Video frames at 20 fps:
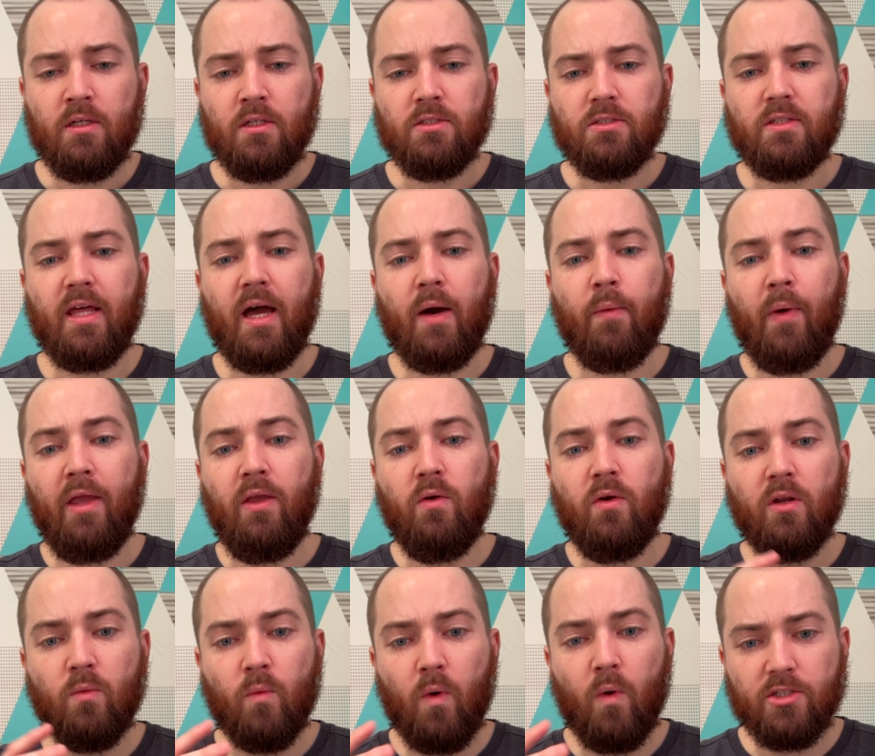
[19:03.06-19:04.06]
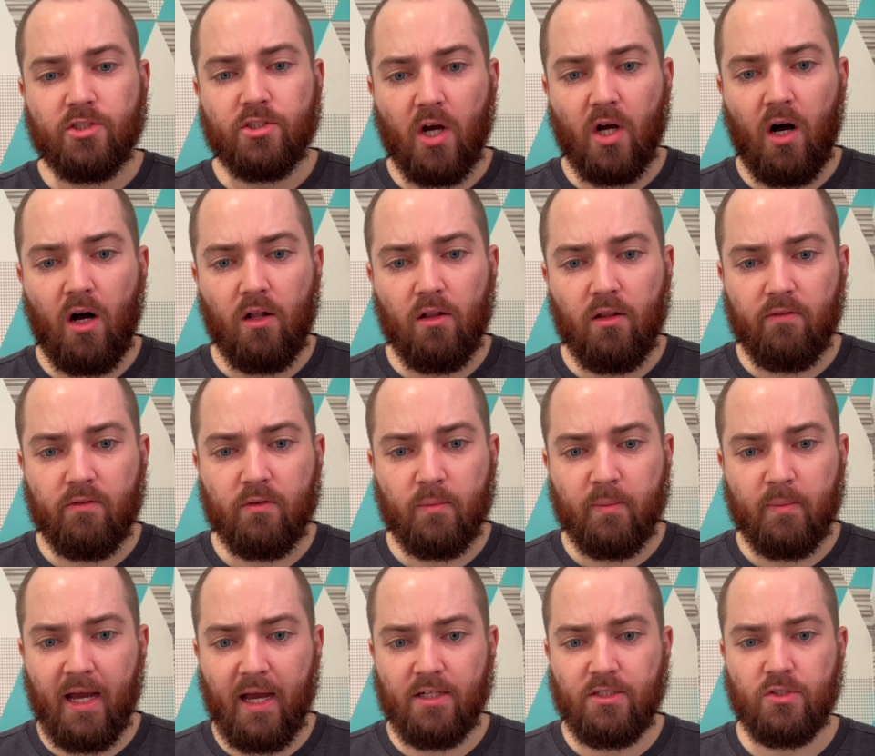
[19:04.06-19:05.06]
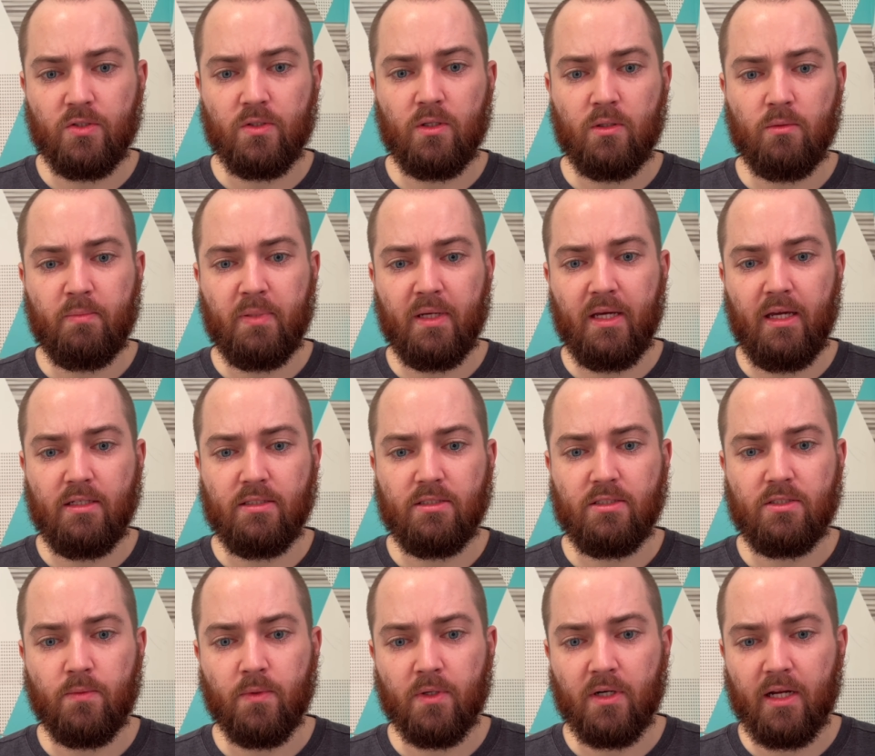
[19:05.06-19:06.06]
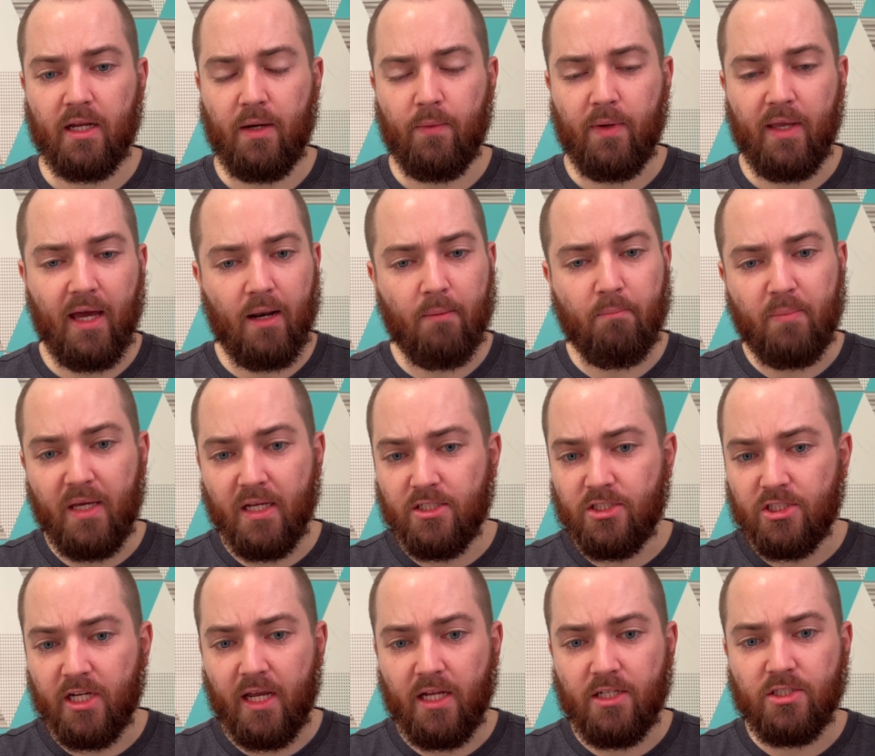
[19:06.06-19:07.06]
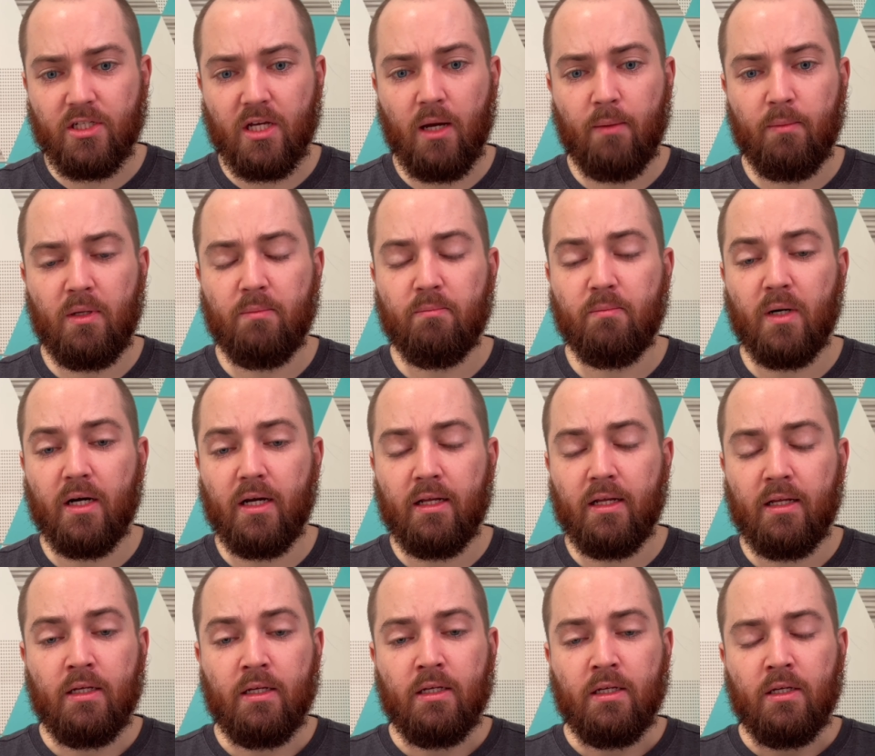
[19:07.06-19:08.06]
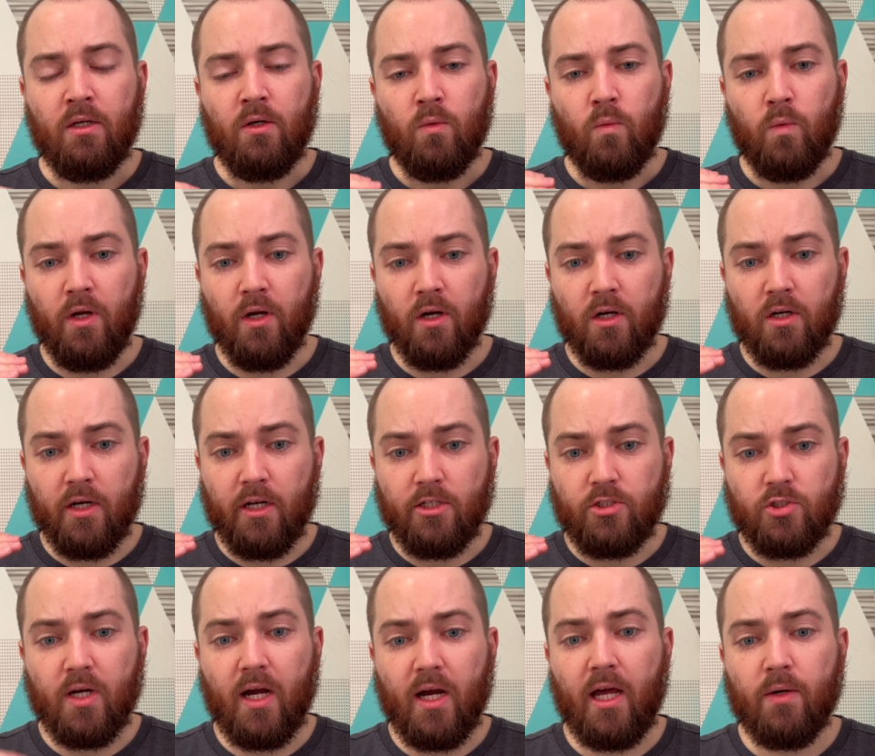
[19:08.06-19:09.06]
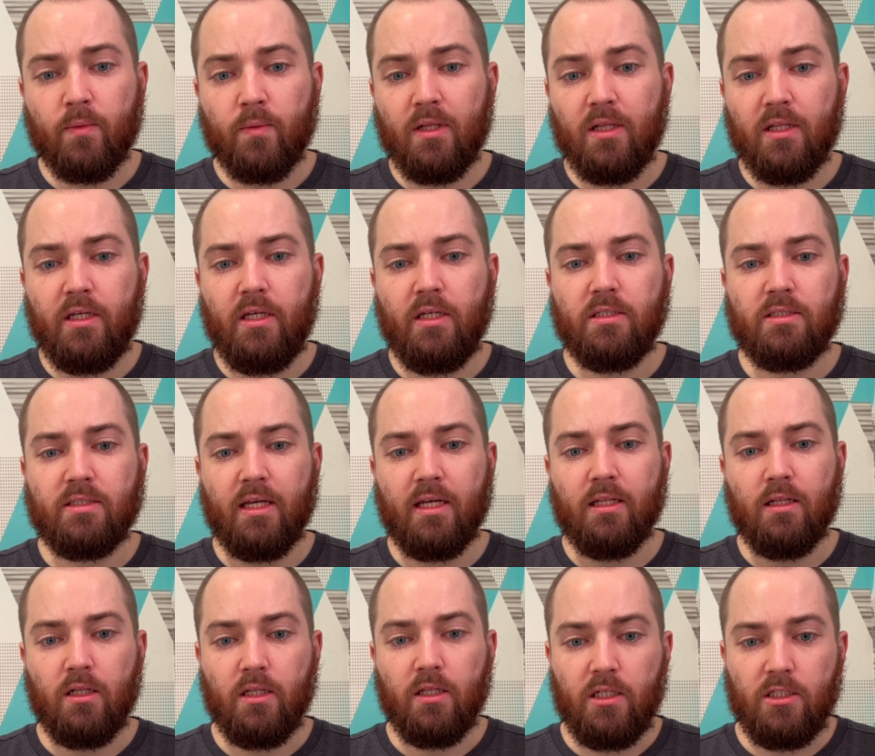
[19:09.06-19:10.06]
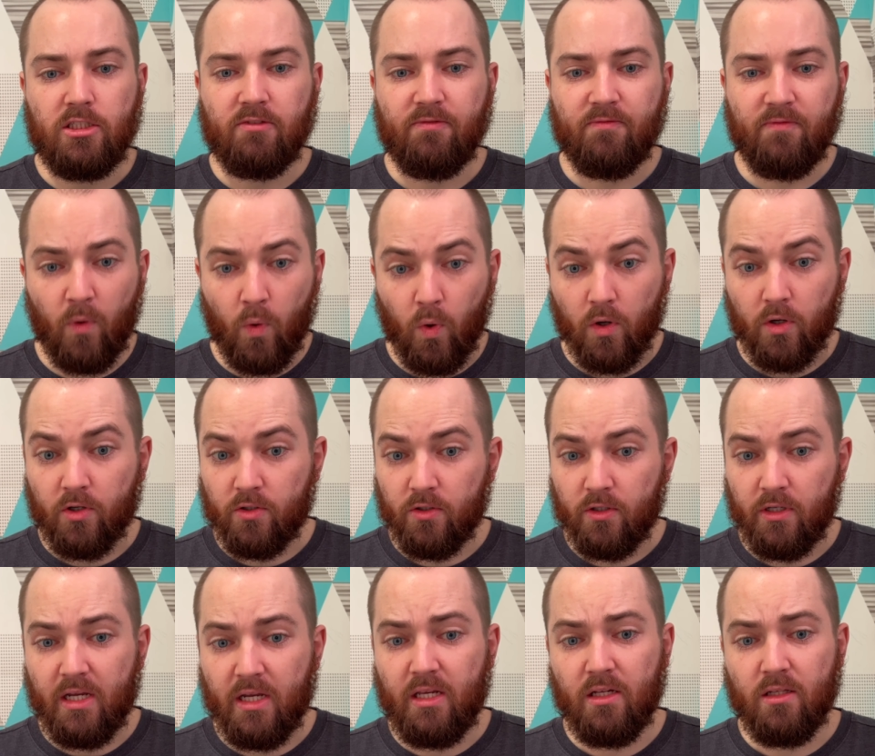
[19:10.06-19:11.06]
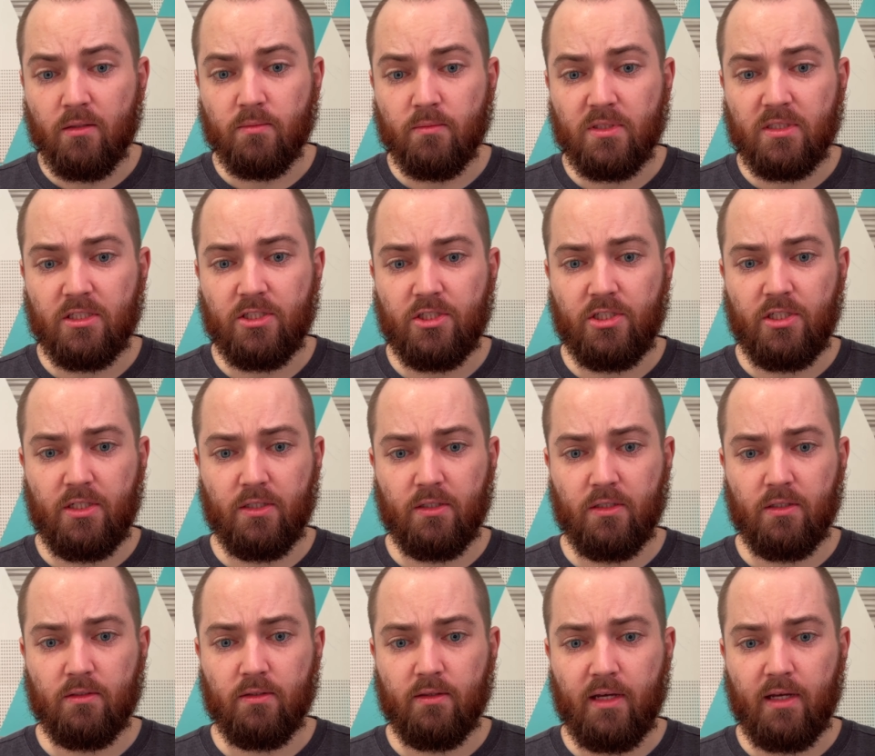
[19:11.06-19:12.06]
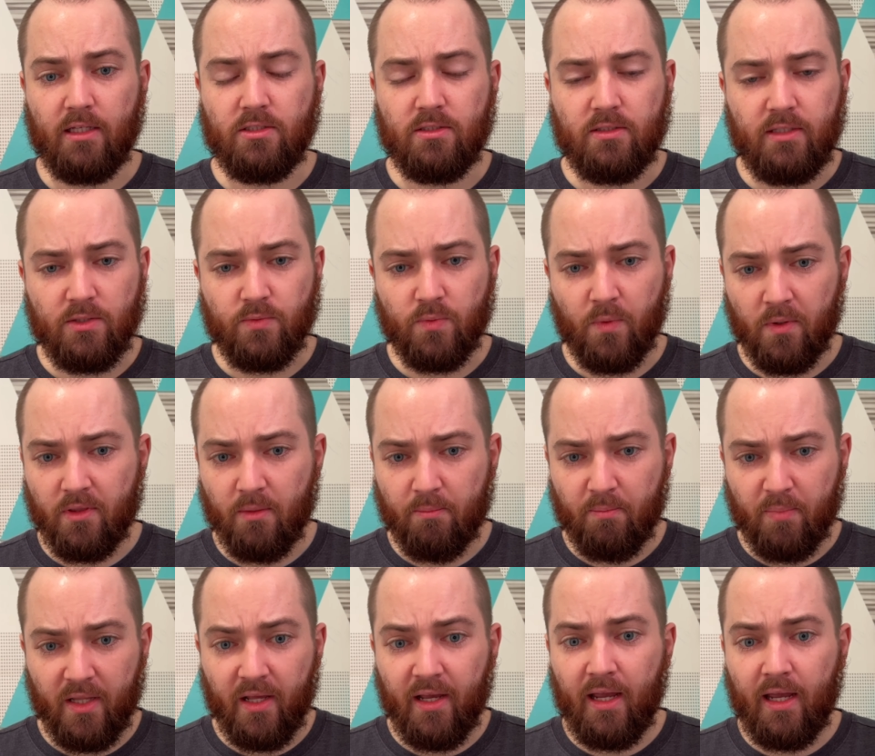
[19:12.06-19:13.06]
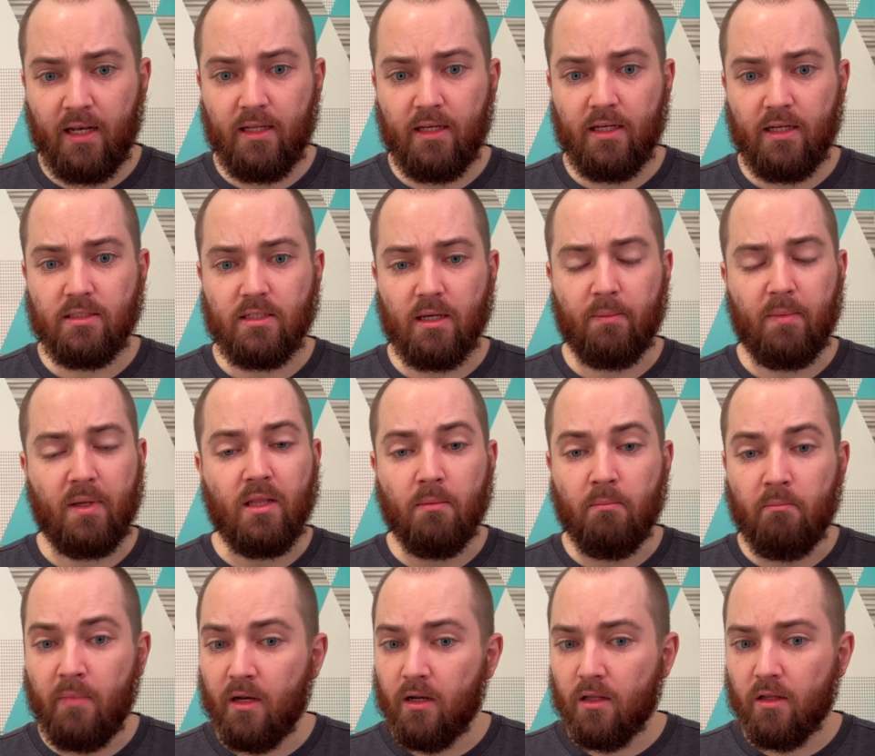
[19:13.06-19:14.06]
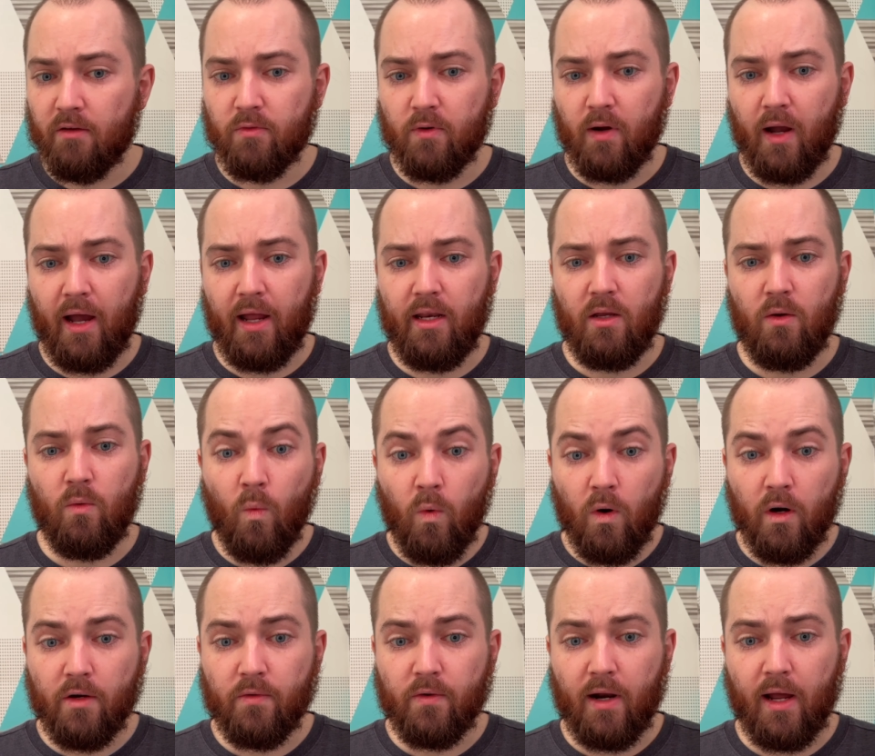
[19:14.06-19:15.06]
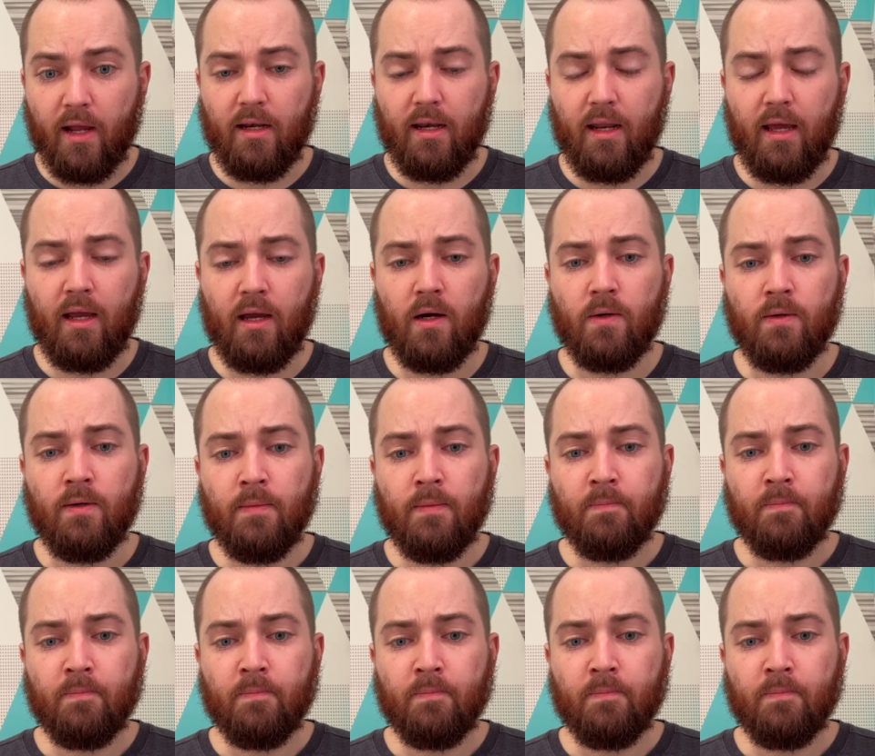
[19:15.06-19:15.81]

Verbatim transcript: So that way you can watch all of them at your own pace. So we're going to, we got a big change coming, but we are going to try to release at least four curriculums this year. That's, that's what the plan is. I'm in the middle of writing one right now,